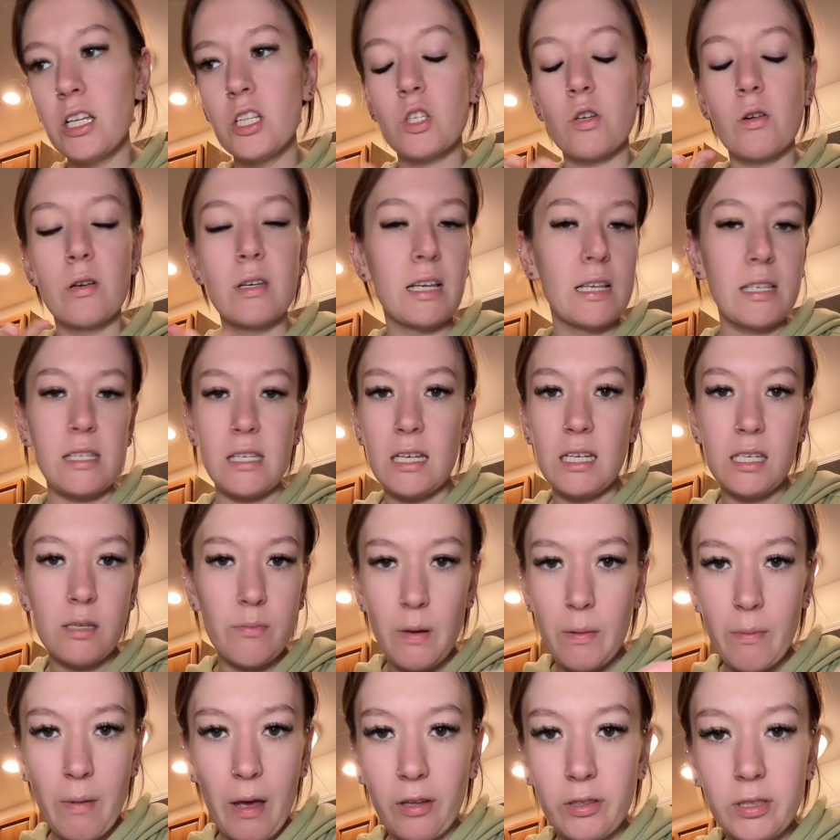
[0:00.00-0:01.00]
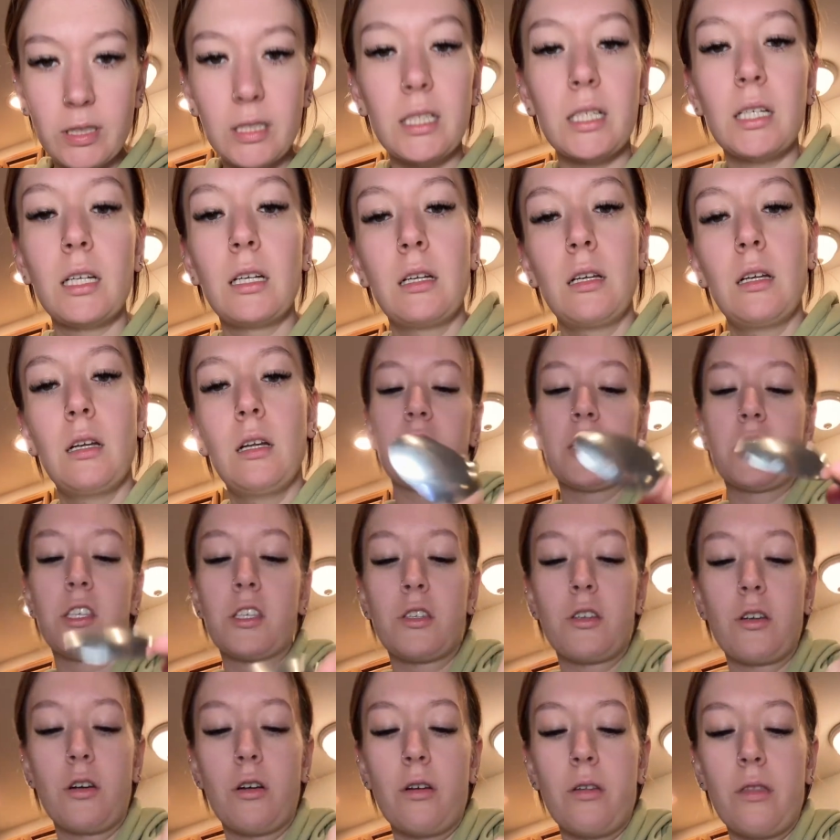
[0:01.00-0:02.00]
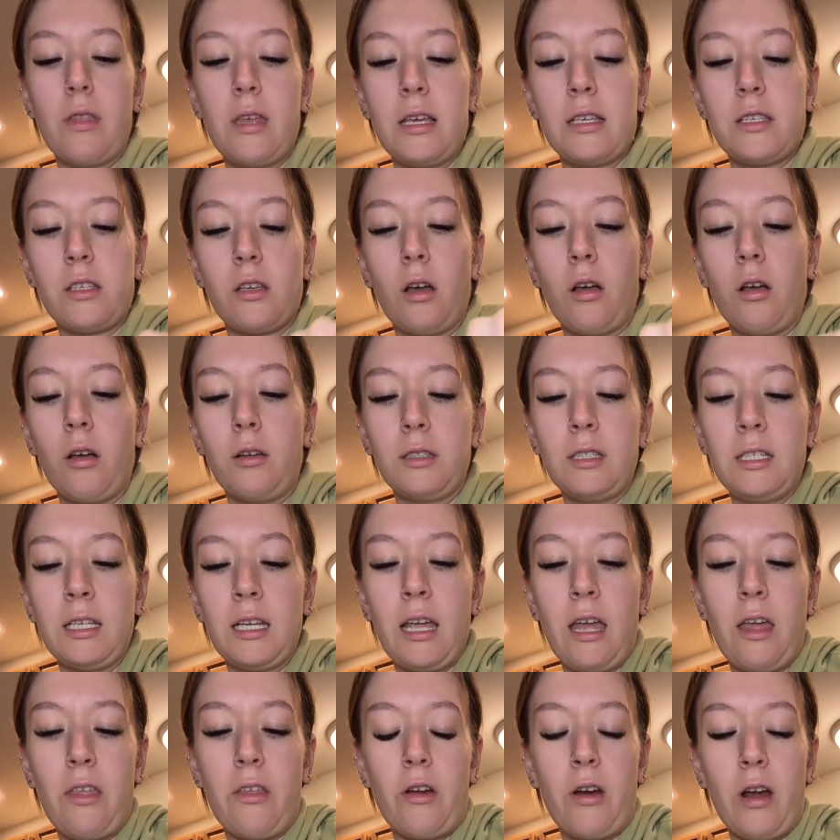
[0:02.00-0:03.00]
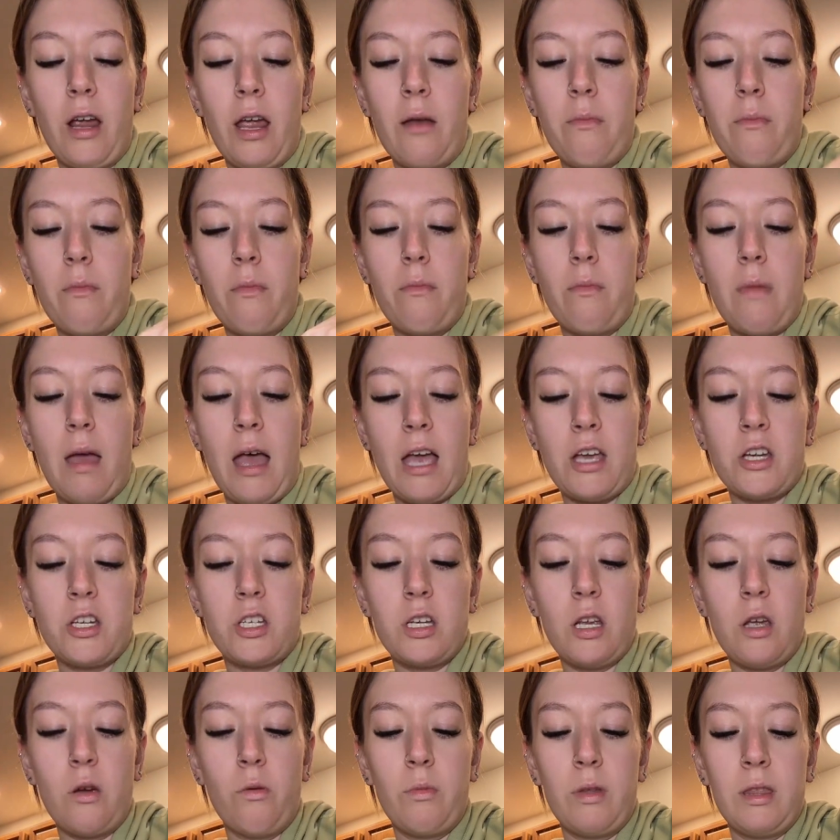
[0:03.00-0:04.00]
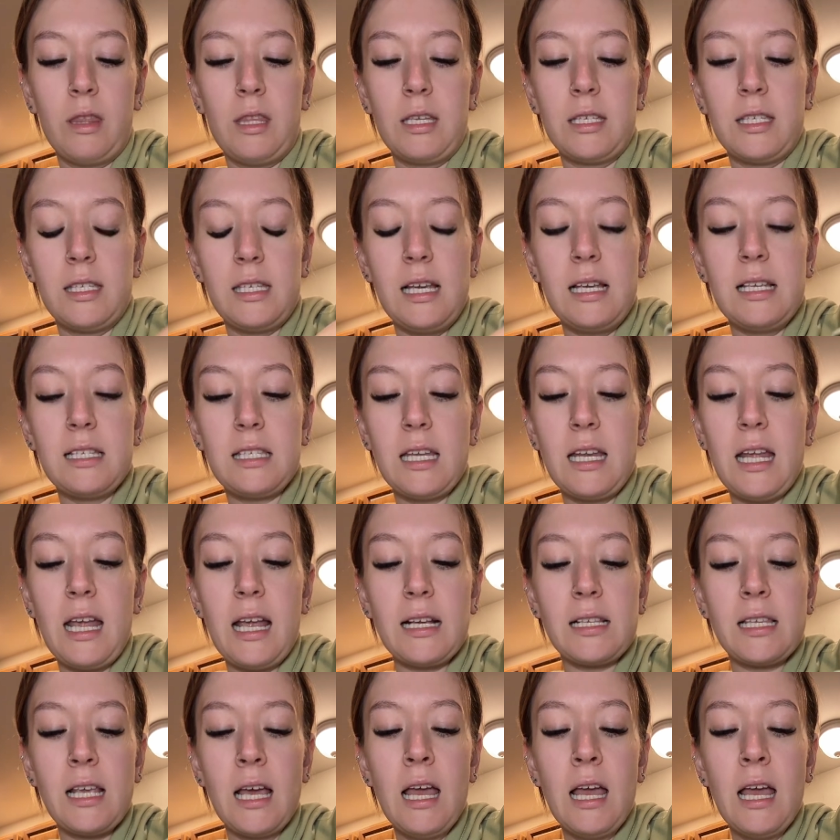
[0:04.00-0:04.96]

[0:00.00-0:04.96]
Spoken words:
so it doesn't need to be melted. Stir this all together and mash it with the seasonings.